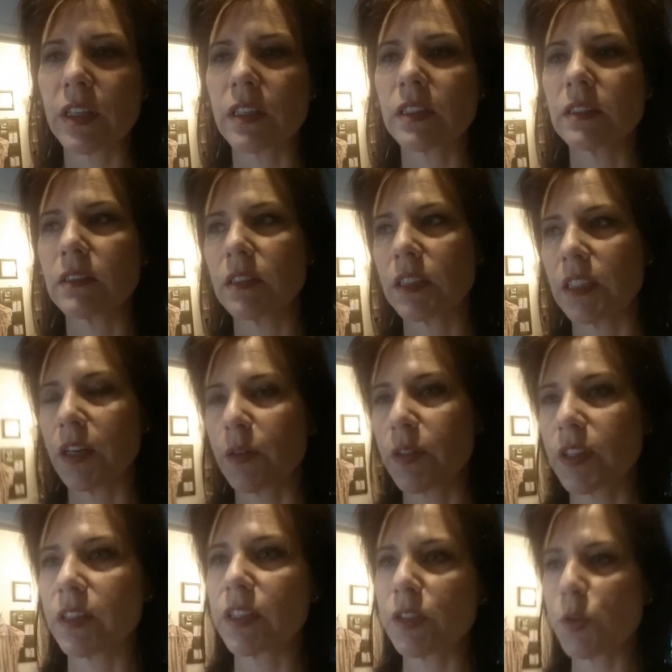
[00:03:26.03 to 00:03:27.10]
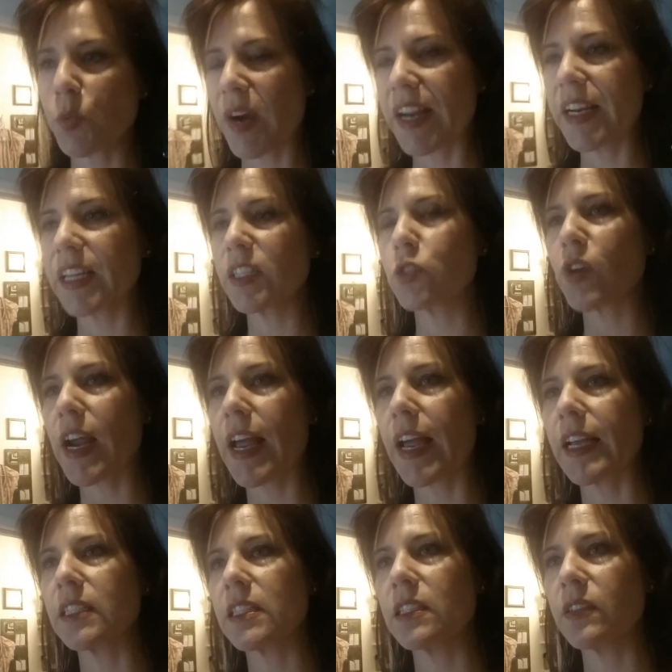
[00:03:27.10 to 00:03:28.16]
and, and then there's waiting a
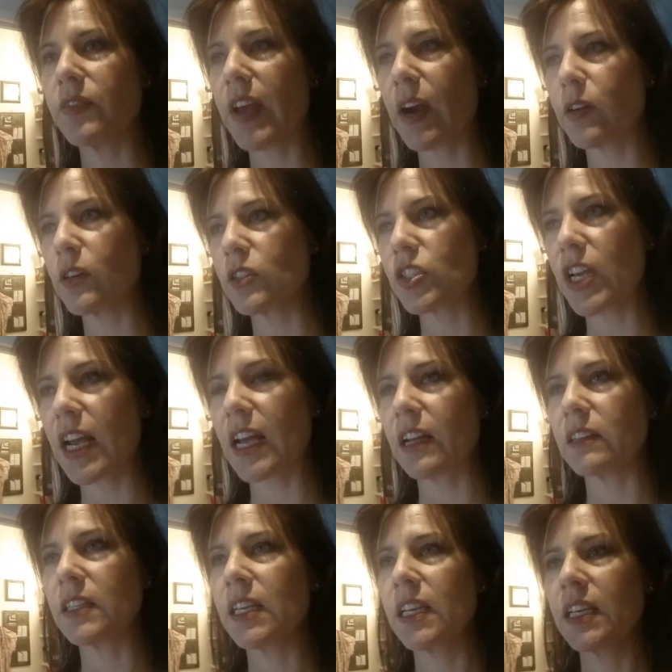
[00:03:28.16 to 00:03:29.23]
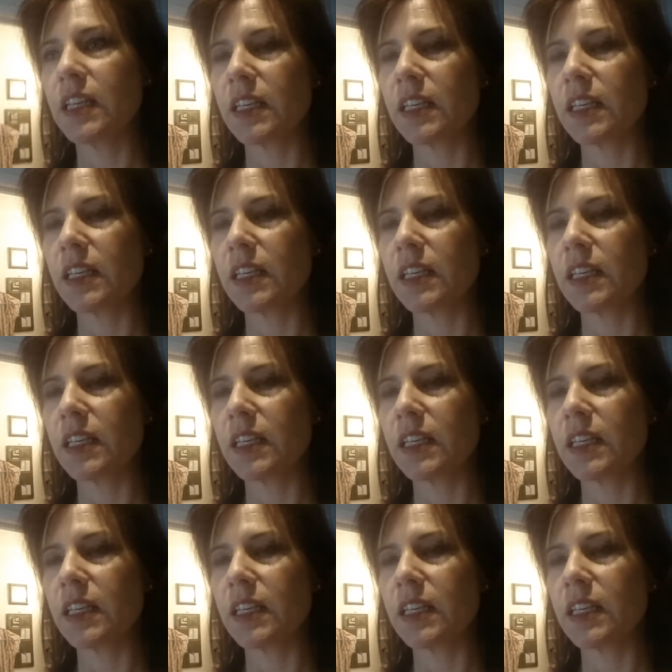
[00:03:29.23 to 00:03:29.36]
dragon to devour her child